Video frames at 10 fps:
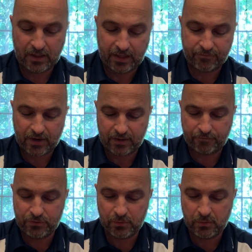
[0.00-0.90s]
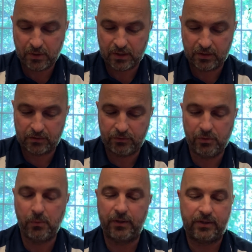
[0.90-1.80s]
And I've got a few uh, new
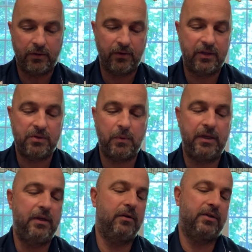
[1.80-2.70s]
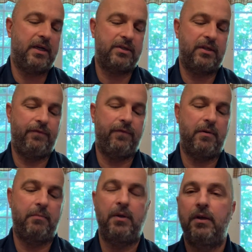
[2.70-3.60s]
ones here. This one here is actually from